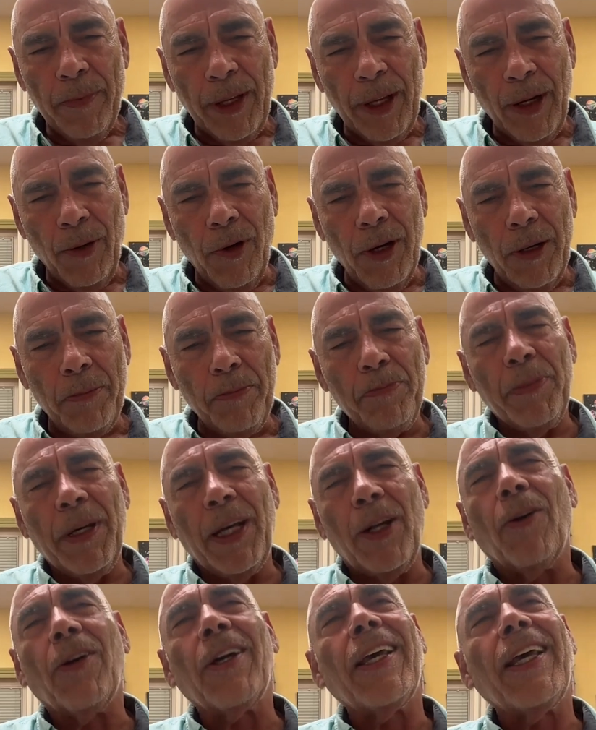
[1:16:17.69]
You know what?
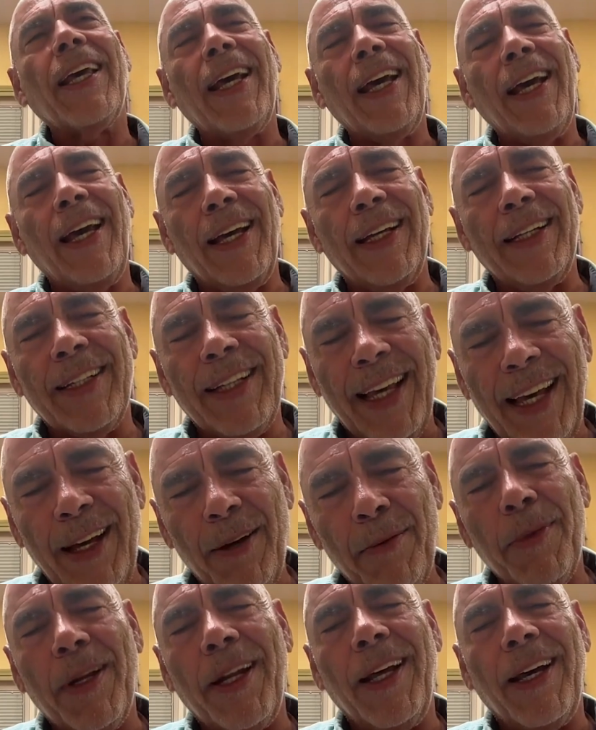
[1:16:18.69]
Pero que
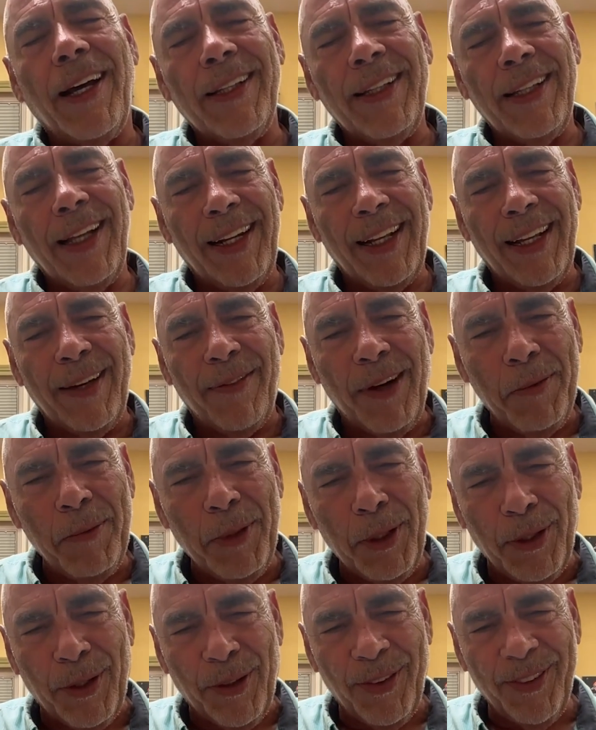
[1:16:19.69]
hombre, ándale,
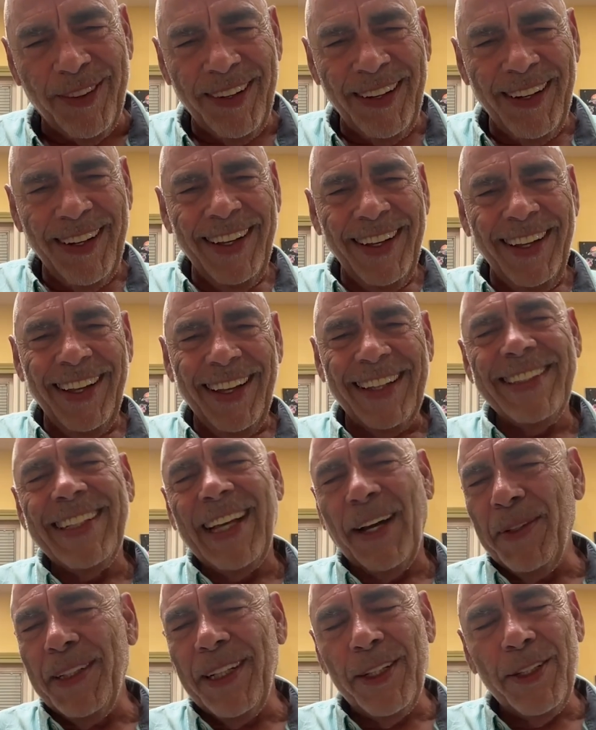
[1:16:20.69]
vámonos. It's
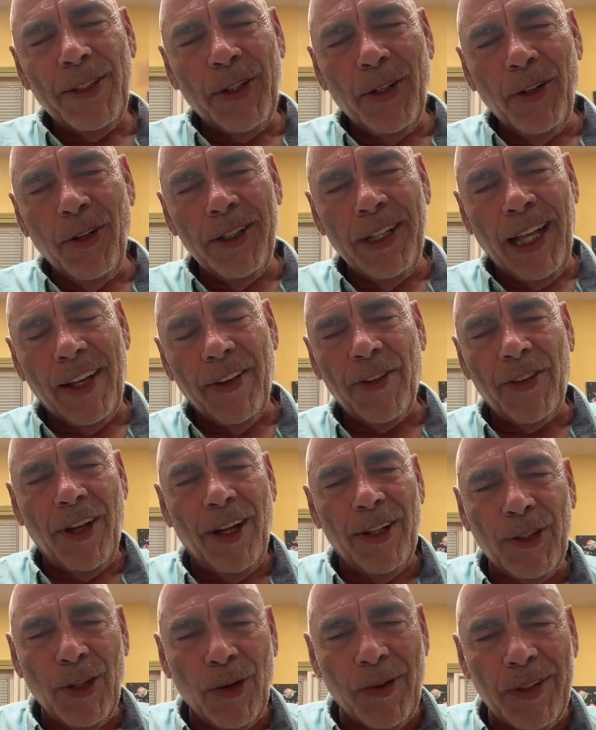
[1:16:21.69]
like we just threw it like
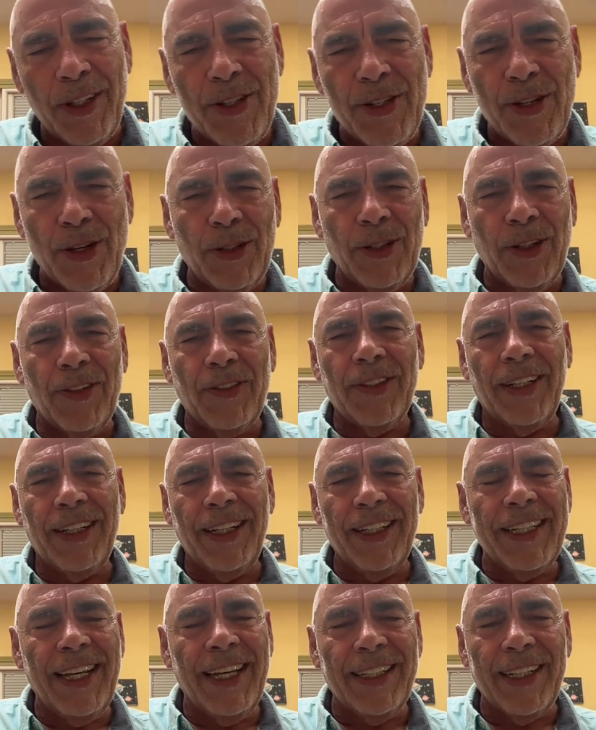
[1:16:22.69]
salt over the shoulder and said,
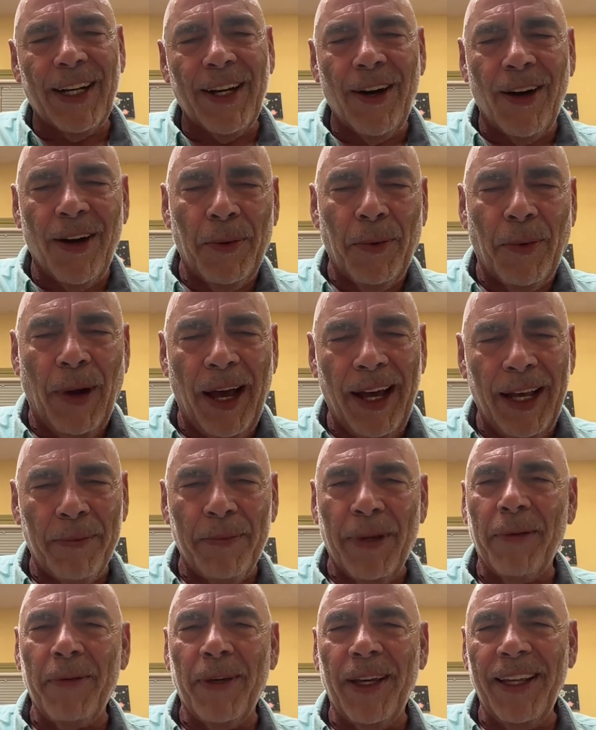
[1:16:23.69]
let's get in the car and
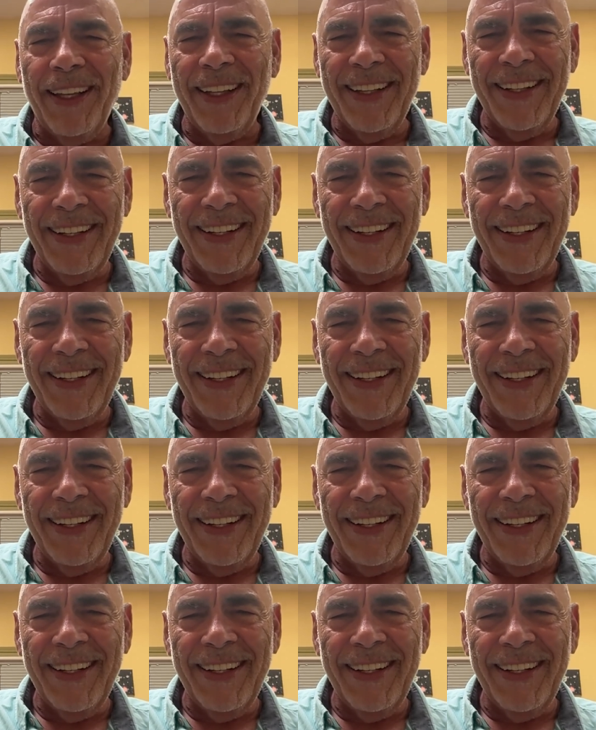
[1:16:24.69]
ride, baby.